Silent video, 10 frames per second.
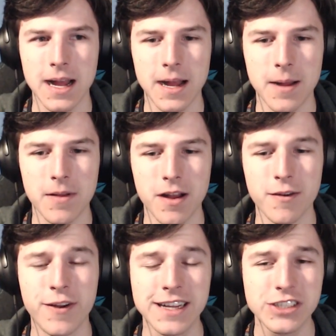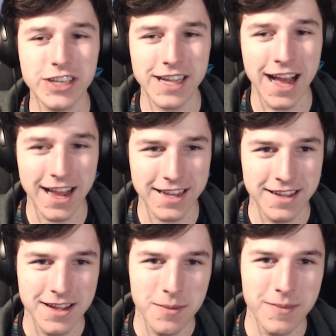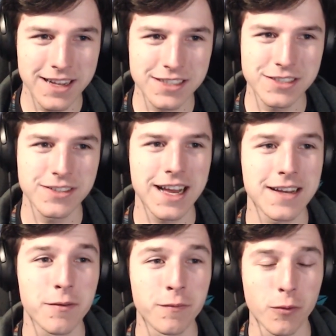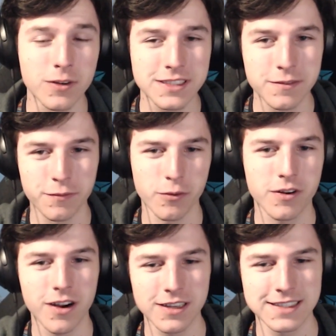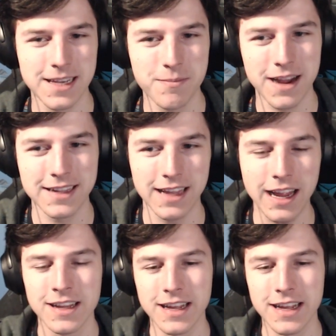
Eventually, I managed to get 44 cards in my deck,